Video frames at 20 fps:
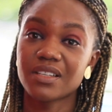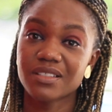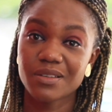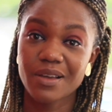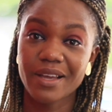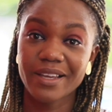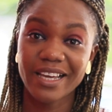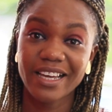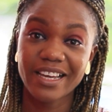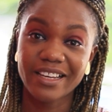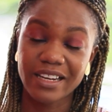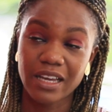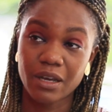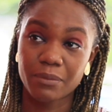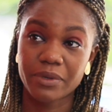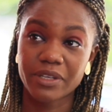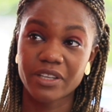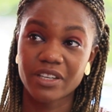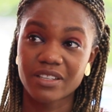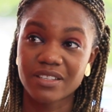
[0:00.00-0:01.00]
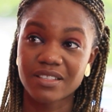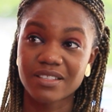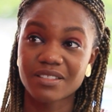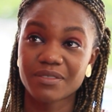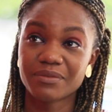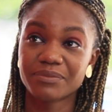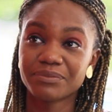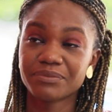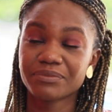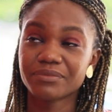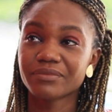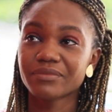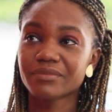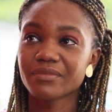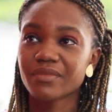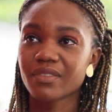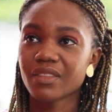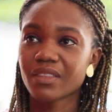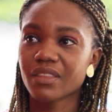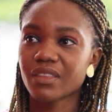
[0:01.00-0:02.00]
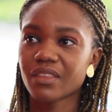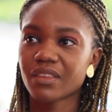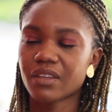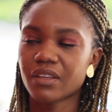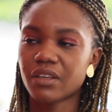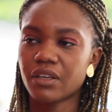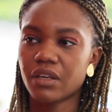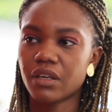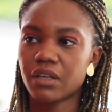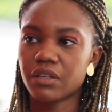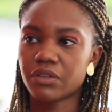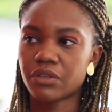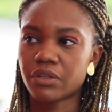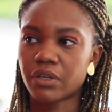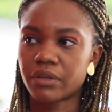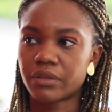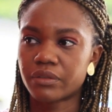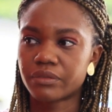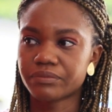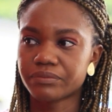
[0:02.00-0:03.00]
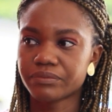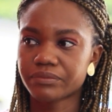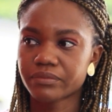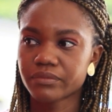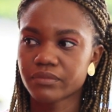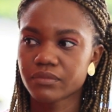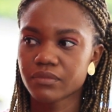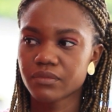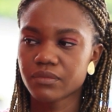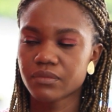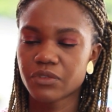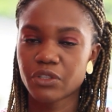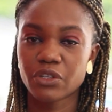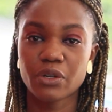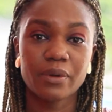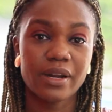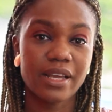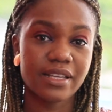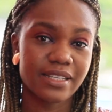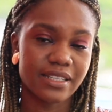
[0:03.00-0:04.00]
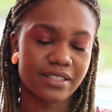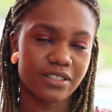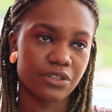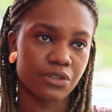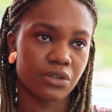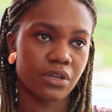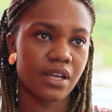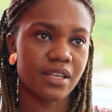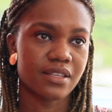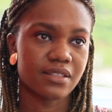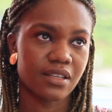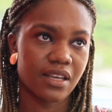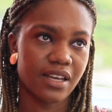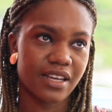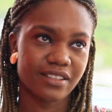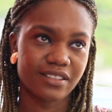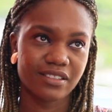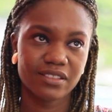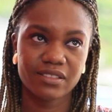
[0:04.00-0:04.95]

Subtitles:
So I get it now, because when I said to you guys that I